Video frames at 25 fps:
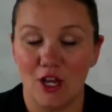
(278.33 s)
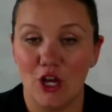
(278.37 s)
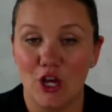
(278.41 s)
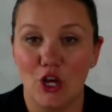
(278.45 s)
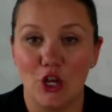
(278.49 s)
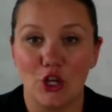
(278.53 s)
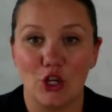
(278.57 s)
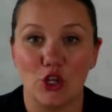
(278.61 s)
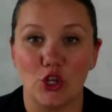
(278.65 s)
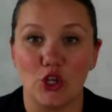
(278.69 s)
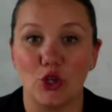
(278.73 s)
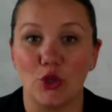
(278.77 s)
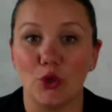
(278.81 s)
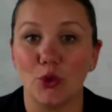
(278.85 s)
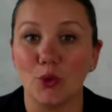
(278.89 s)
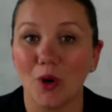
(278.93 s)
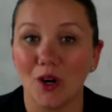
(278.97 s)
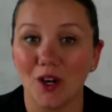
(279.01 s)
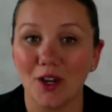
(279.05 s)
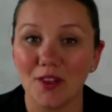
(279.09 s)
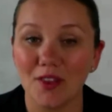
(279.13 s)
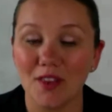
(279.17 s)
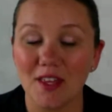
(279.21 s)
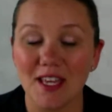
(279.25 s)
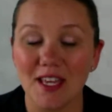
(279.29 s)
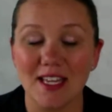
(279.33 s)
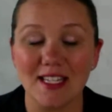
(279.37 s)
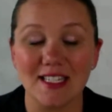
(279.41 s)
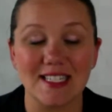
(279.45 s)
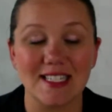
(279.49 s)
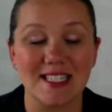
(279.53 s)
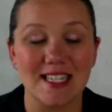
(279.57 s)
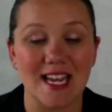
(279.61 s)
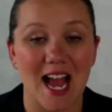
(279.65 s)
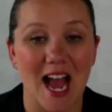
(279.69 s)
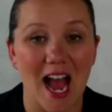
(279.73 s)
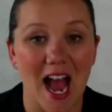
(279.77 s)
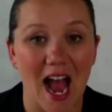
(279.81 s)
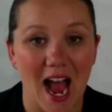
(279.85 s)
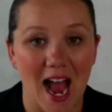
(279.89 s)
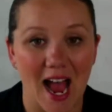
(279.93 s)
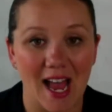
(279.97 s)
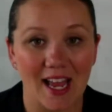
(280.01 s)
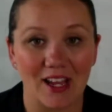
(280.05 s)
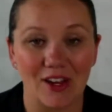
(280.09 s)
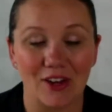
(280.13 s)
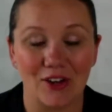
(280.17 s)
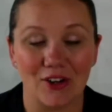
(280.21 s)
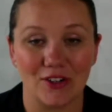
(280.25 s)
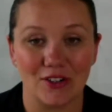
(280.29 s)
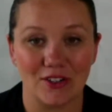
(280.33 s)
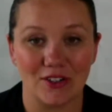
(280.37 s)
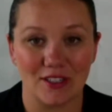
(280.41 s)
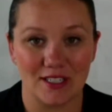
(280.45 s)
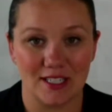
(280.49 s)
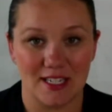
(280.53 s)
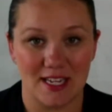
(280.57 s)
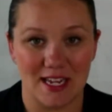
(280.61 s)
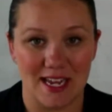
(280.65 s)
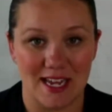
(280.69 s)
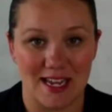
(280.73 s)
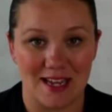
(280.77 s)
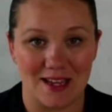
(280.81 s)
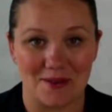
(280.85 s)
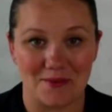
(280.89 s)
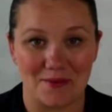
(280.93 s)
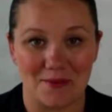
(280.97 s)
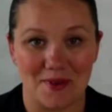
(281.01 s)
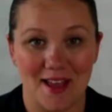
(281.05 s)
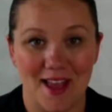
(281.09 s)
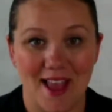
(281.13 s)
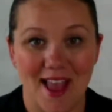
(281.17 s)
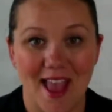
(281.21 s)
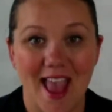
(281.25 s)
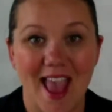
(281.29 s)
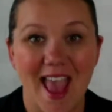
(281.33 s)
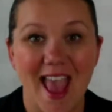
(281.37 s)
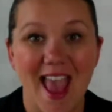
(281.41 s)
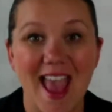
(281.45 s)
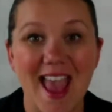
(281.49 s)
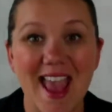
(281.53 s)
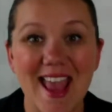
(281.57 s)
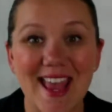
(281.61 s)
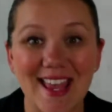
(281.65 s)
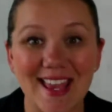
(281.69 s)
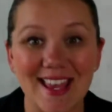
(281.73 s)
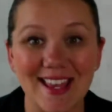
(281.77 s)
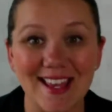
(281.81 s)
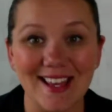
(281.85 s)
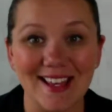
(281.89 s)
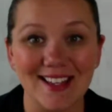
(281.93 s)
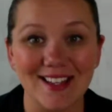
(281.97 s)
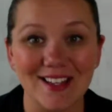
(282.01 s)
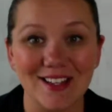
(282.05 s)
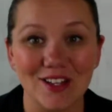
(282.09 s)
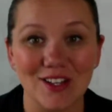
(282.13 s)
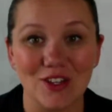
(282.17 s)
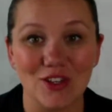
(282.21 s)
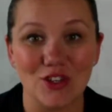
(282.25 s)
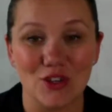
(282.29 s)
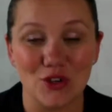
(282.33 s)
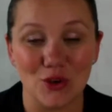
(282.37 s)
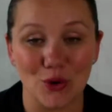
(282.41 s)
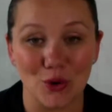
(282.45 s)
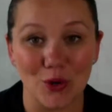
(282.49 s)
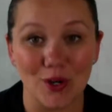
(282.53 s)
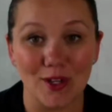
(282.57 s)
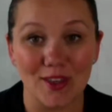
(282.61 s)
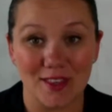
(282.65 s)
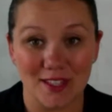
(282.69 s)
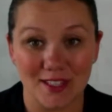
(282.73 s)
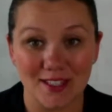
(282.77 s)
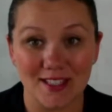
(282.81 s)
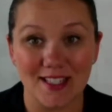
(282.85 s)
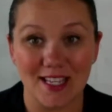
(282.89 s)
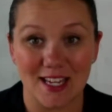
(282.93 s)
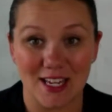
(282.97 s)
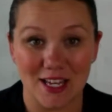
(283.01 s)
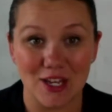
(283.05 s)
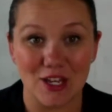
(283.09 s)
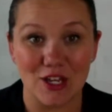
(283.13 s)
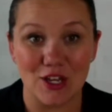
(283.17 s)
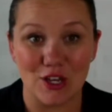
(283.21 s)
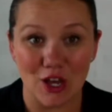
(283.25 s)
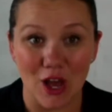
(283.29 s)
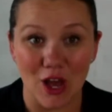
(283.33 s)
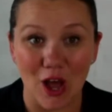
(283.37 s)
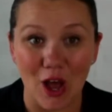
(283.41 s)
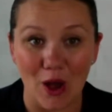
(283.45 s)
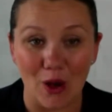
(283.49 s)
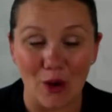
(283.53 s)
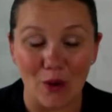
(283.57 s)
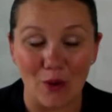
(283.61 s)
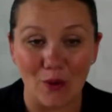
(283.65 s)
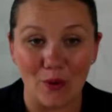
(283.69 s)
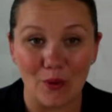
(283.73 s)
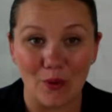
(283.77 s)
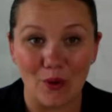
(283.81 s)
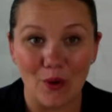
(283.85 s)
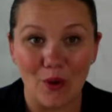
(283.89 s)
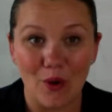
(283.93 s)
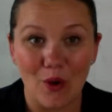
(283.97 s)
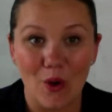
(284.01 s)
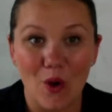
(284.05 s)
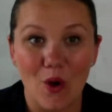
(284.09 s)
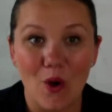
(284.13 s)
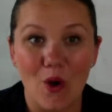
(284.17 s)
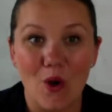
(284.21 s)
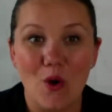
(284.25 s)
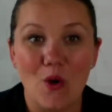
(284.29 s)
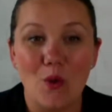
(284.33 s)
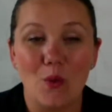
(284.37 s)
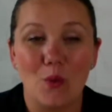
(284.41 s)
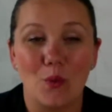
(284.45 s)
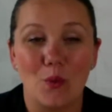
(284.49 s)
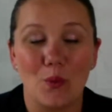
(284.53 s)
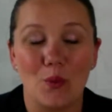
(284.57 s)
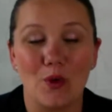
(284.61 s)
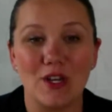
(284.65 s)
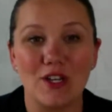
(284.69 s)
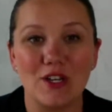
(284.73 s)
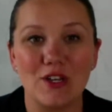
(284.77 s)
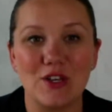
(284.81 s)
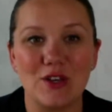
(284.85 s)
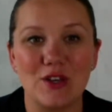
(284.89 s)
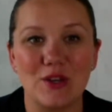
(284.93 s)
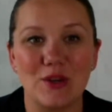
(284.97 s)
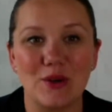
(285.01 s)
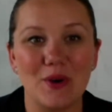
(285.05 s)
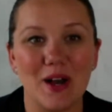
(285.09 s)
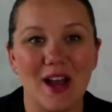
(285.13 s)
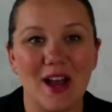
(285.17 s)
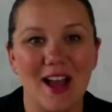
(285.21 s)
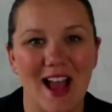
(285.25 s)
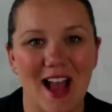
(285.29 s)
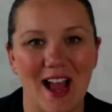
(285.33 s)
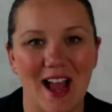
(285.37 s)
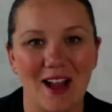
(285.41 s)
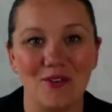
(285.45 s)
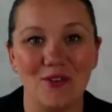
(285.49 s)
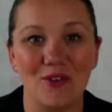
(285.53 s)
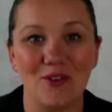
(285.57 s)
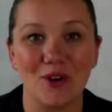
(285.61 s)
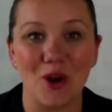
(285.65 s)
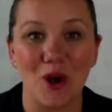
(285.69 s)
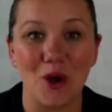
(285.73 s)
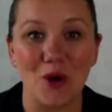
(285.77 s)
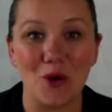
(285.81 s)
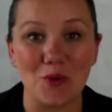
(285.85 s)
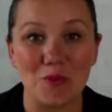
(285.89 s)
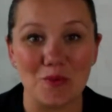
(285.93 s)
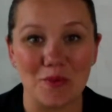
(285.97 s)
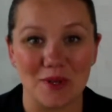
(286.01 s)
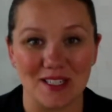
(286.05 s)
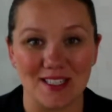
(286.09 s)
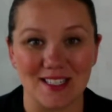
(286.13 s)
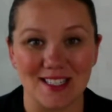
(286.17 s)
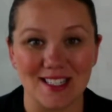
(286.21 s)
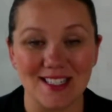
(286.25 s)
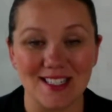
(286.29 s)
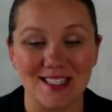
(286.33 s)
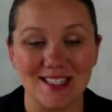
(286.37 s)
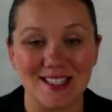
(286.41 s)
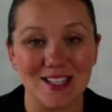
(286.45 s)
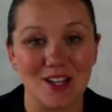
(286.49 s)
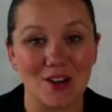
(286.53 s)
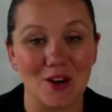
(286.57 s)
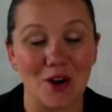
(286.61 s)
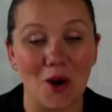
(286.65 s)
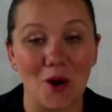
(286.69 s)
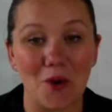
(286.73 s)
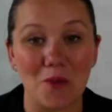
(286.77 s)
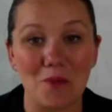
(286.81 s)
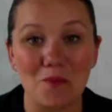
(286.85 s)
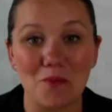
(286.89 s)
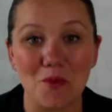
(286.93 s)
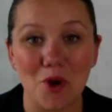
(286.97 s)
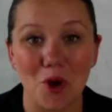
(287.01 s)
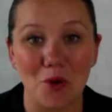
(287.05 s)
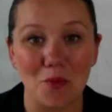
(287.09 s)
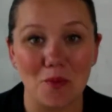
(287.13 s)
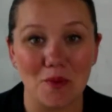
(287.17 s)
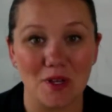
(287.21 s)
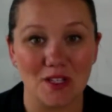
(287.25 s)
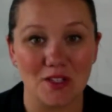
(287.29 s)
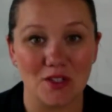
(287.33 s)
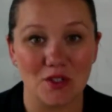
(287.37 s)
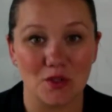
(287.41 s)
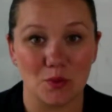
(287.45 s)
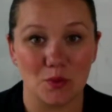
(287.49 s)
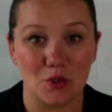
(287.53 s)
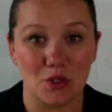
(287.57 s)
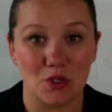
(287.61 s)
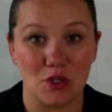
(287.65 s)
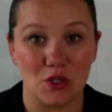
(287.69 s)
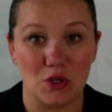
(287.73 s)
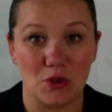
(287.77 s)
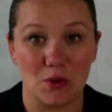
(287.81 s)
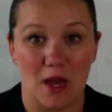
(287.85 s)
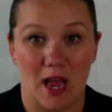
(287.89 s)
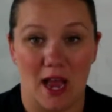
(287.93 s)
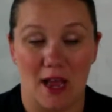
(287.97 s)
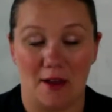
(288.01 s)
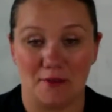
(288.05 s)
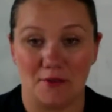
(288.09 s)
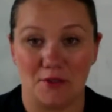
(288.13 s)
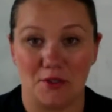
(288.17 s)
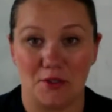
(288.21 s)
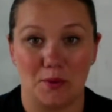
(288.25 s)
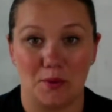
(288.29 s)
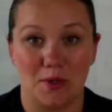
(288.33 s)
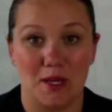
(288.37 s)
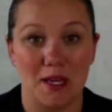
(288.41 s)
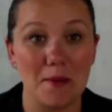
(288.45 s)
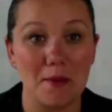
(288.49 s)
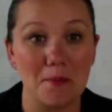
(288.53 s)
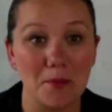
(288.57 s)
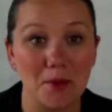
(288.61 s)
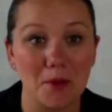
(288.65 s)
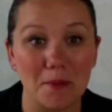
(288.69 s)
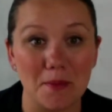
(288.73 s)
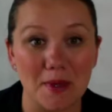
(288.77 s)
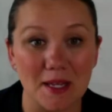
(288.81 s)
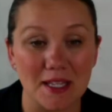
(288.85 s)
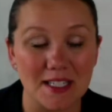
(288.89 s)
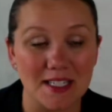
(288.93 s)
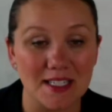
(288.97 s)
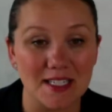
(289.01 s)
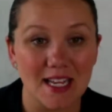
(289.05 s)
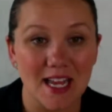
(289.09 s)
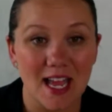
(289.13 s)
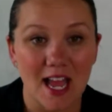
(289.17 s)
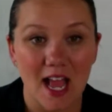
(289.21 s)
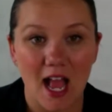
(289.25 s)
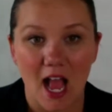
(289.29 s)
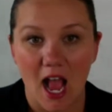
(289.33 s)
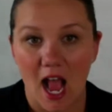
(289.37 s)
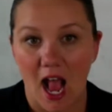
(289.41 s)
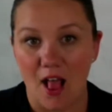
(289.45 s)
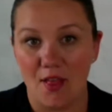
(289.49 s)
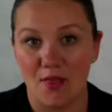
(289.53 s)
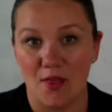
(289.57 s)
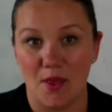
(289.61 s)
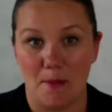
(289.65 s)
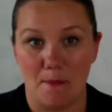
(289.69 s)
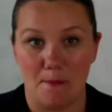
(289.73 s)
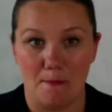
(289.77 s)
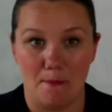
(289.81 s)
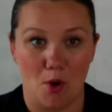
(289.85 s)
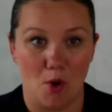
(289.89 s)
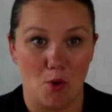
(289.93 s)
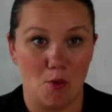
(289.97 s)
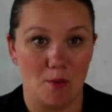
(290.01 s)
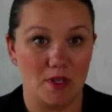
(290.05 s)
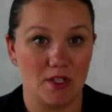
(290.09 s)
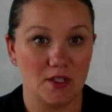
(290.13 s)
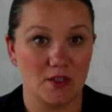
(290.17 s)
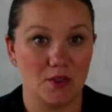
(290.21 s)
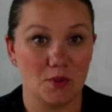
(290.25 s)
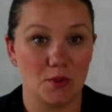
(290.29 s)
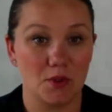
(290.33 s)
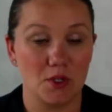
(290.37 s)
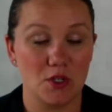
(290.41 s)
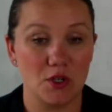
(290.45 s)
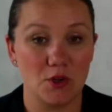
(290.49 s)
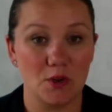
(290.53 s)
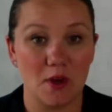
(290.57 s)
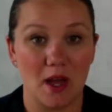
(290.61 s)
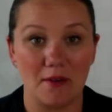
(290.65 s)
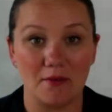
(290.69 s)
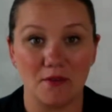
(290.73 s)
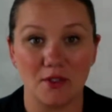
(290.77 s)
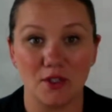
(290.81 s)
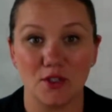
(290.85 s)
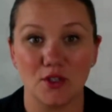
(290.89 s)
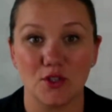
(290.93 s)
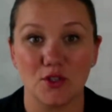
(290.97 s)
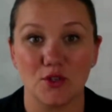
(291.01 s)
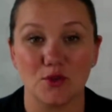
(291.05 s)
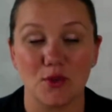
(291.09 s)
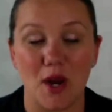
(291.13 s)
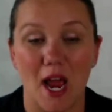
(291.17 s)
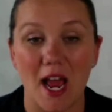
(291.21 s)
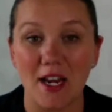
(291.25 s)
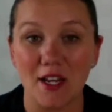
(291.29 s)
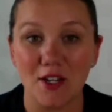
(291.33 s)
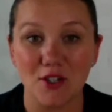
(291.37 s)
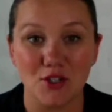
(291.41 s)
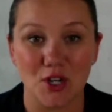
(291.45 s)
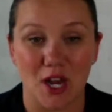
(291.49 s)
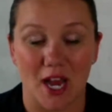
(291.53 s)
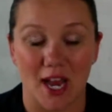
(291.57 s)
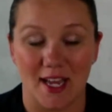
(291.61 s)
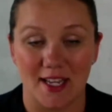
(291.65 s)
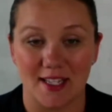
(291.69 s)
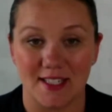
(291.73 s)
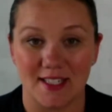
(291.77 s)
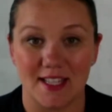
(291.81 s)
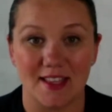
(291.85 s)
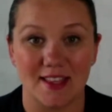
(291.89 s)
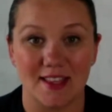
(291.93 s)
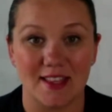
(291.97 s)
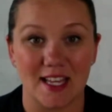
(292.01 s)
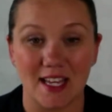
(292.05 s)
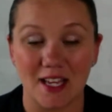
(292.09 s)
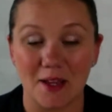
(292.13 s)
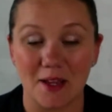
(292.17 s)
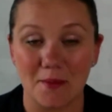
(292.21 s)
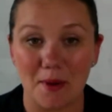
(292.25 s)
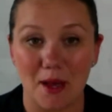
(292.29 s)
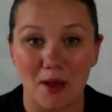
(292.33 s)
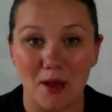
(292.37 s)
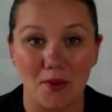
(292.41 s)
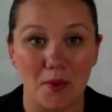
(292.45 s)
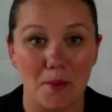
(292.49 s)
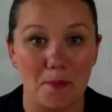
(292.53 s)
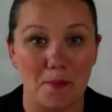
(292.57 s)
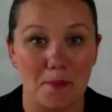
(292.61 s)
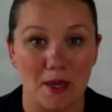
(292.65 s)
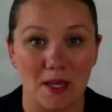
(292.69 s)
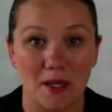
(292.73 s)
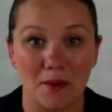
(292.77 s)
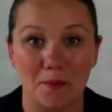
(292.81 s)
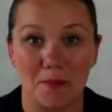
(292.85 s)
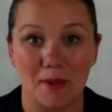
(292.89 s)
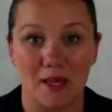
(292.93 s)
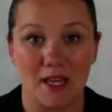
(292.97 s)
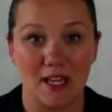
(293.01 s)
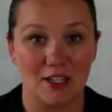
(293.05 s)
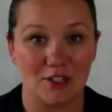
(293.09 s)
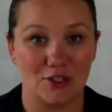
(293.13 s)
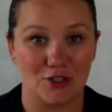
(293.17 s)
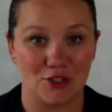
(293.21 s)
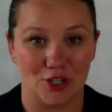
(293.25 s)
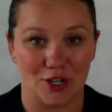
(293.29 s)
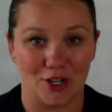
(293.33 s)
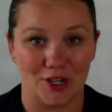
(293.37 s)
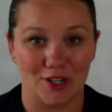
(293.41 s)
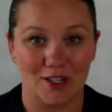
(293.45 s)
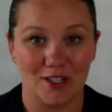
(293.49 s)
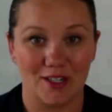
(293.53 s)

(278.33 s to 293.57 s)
You are the entire team, and you're the CEO. When you have your own business, there are moments when you have to implement, and then moments when you have to strategize and think about the big picture.